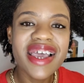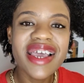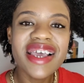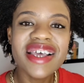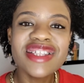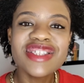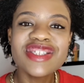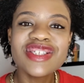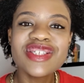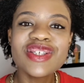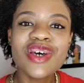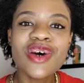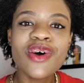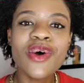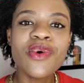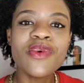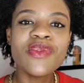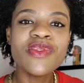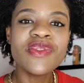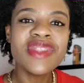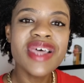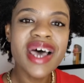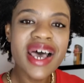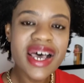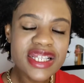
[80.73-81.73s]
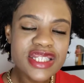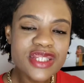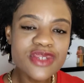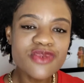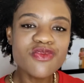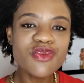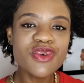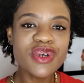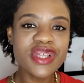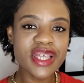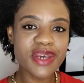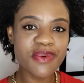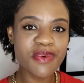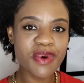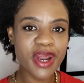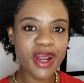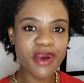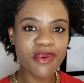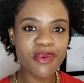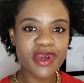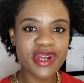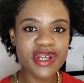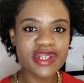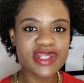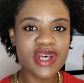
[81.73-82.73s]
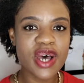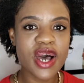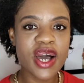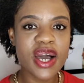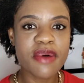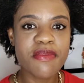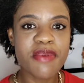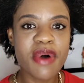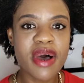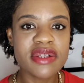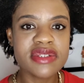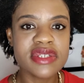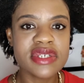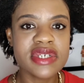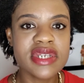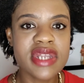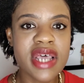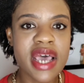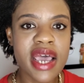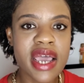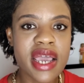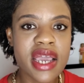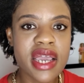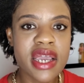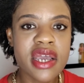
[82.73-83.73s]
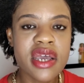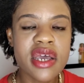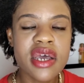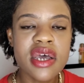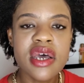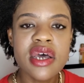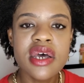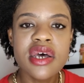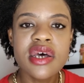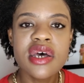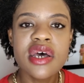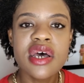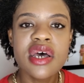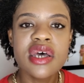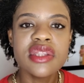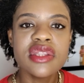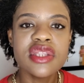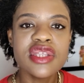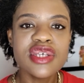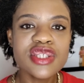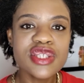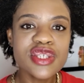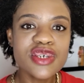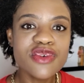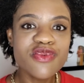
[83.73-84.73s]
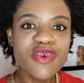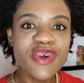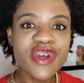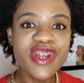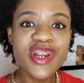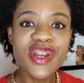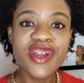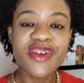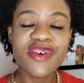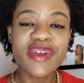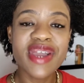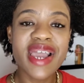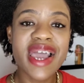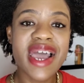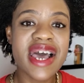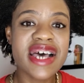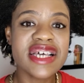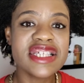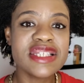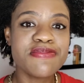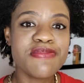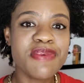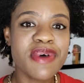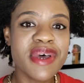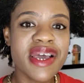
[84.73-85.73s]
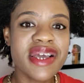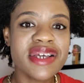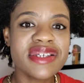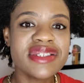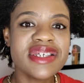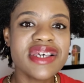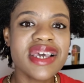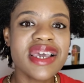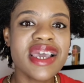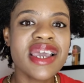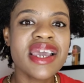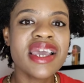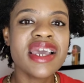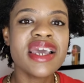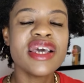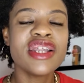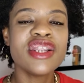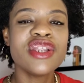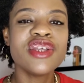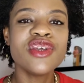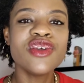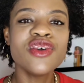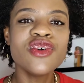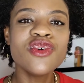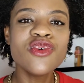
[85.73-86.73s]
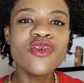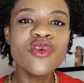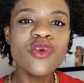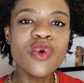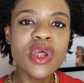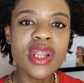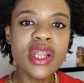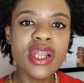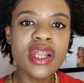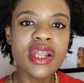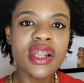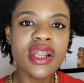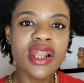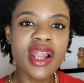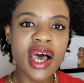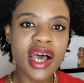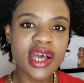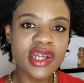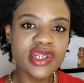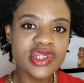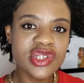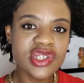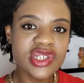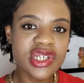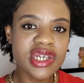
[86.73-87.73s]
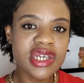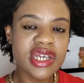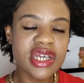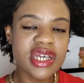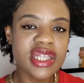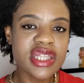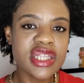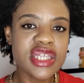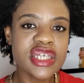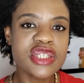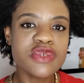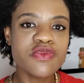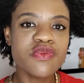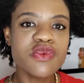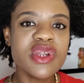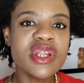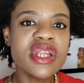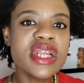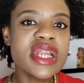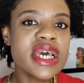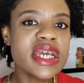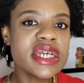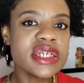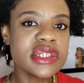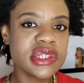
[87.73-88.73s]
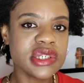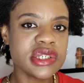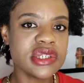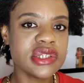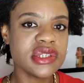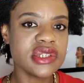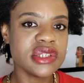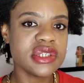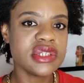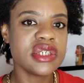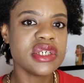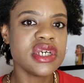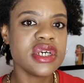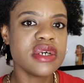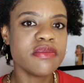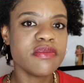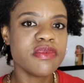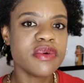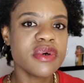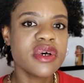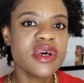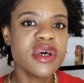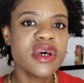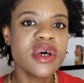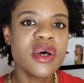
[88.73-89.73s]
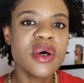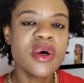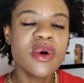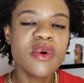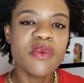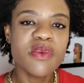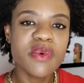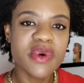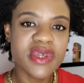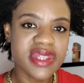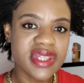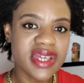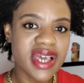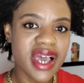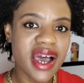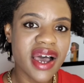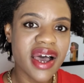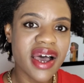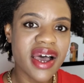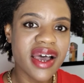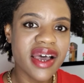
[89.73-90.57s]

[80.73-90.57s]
And so that's really what I want to talk about today. The surrendering aspect and you launching this relationship with God